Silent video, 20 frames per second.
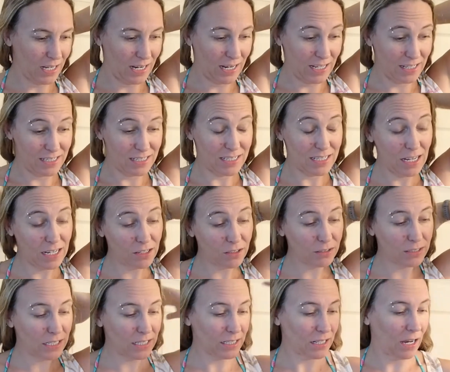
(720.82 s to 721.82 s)
I had
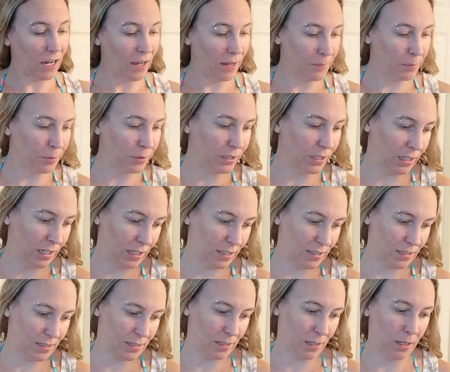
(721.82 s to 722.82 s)
detangled it, I put in
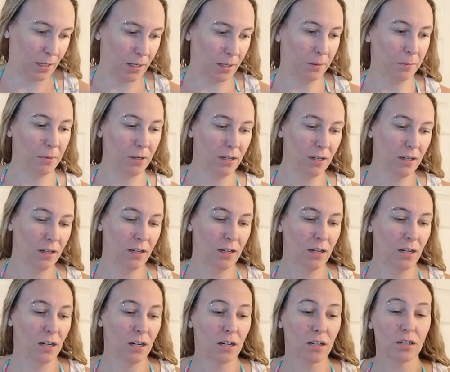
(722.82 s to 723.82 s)
some
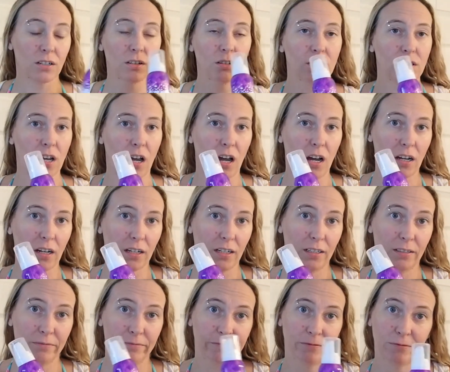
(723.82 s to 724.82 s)
Curl
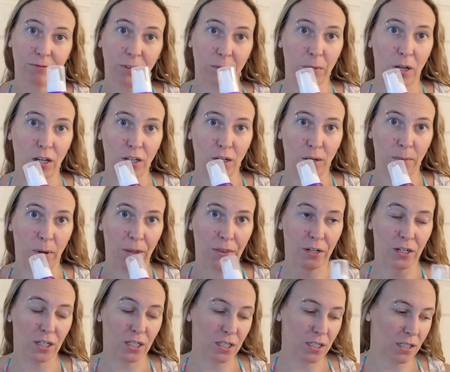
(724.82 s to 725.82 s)
Talk from Not Your
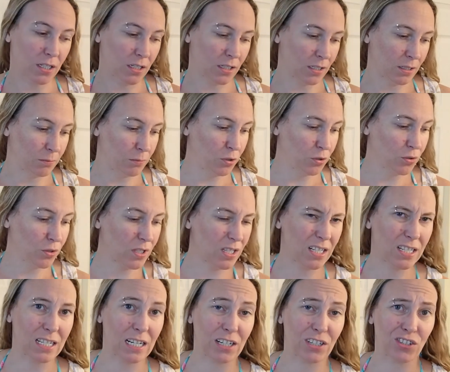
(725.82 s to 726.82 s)
Mother's. It's a mousse.
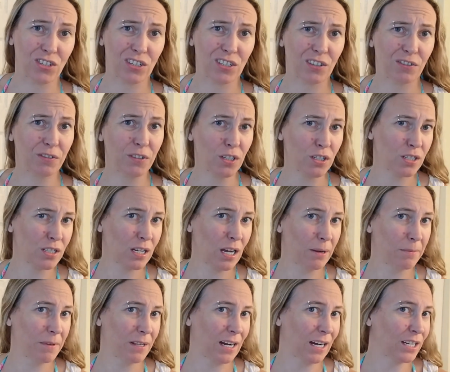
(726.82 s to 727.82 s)
It's actually the first
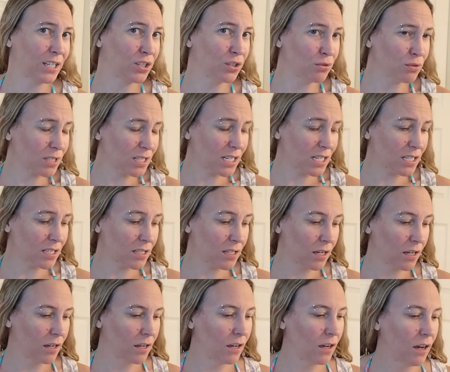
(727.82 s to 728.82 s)
time that I used it.
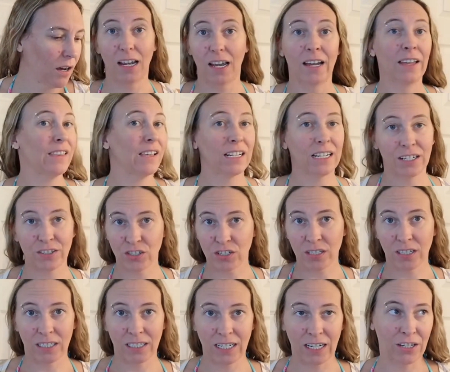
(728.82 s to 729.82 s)
And then I
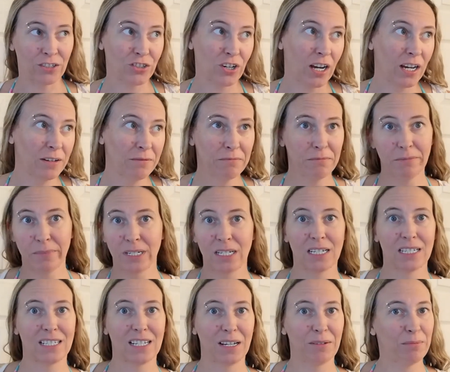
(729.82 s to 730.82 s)
just let it air dry,
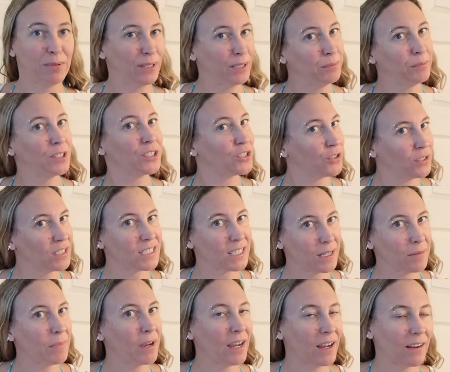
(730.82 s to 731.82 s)
because I pretty much always
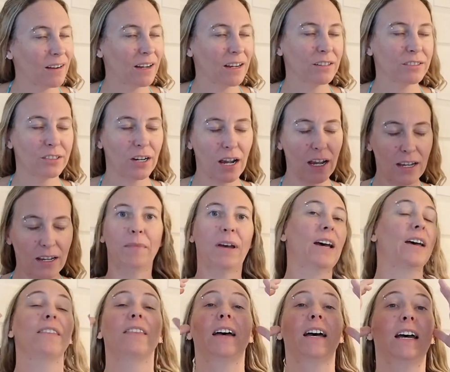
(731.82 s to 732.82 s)
let my hair air dry.
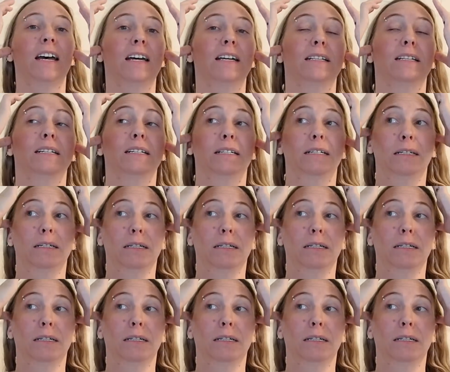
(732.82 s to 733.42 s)
And then